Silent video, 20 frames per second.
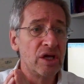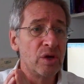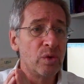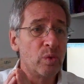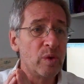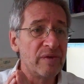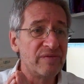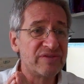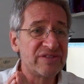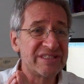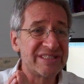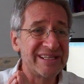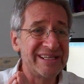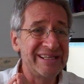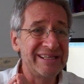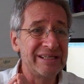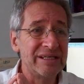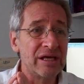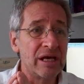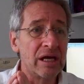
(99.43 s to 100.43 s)
We've
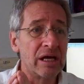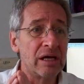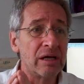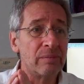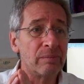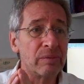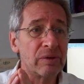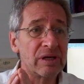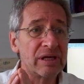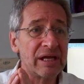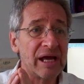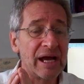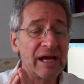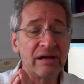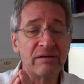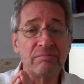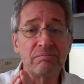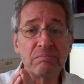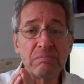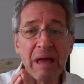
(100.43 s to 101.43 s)
seen kind
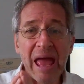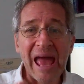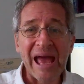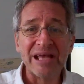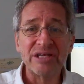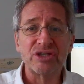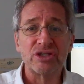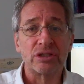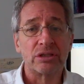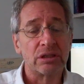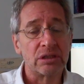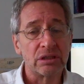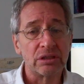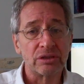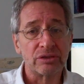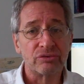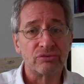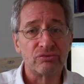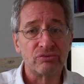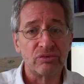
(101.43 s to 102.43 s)
of magical
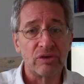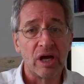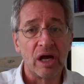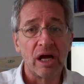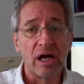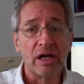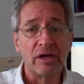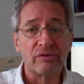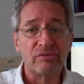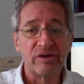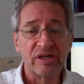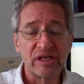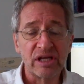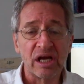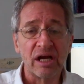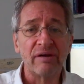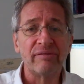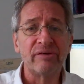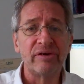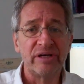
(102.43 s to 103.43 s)

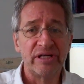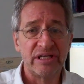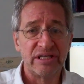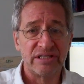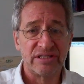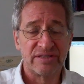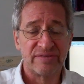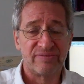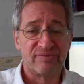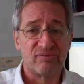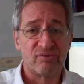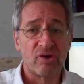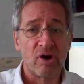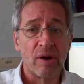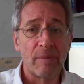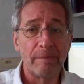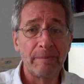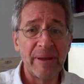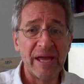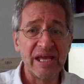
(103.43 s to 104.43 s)
recoveries
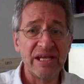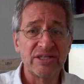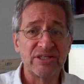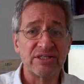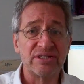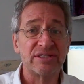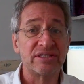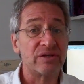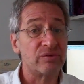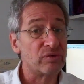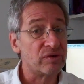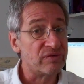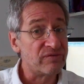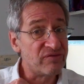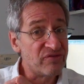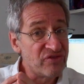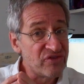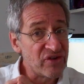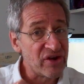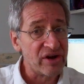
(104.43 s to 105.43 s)
from patients that were
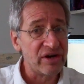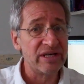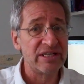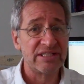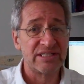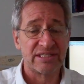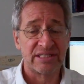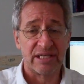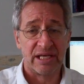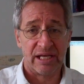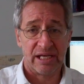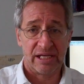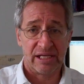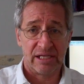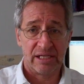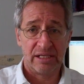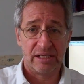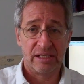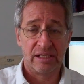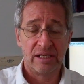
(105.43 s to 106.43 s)
very sick,
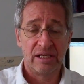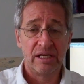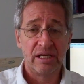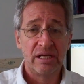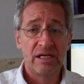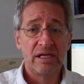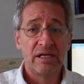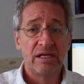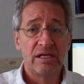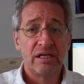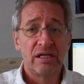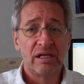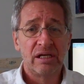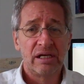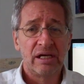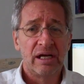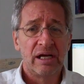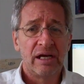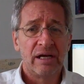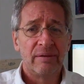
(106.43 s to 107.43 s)

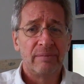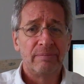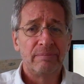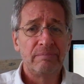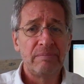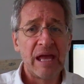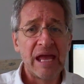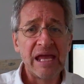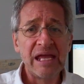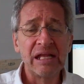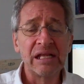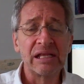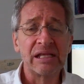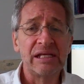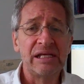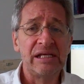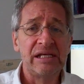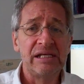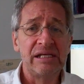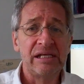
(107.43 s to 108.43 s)

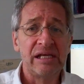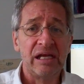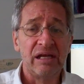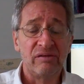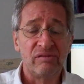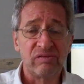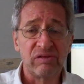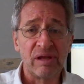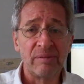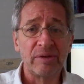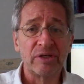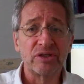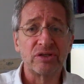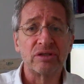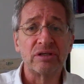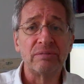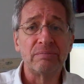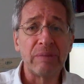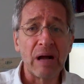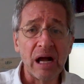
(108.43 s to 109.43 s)
mainly
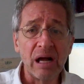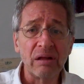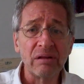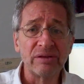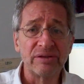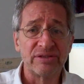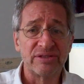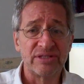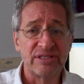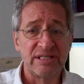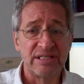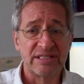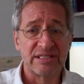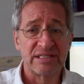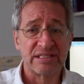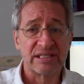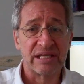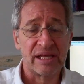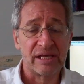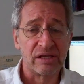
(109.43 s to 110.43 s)
inflammatory bowel
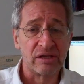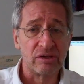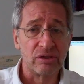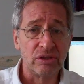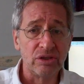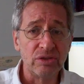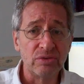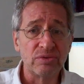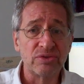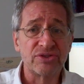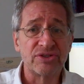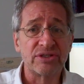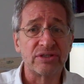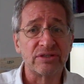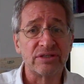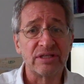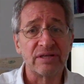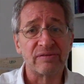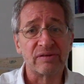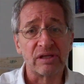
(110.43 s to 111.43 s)
diseases like
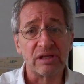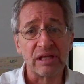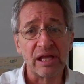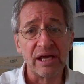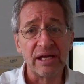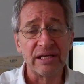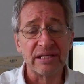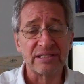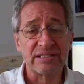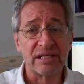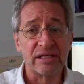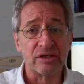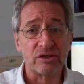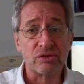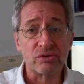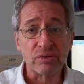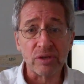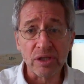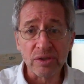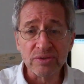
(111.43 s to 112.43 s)
ulcerative colitis and
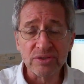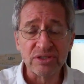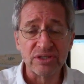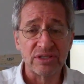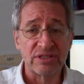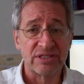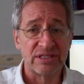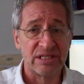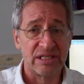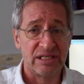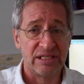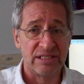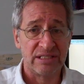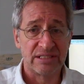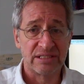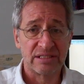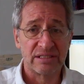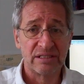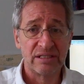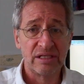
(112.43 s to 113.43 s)
Crohn's
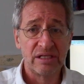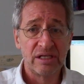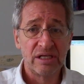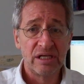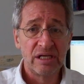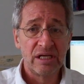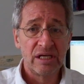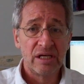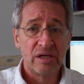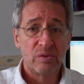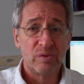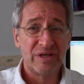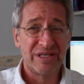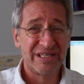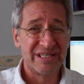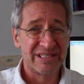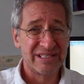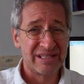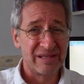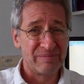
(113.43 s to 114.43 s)
disease, which
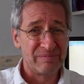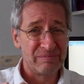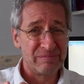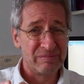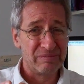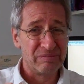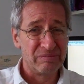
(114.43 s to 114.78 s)
is the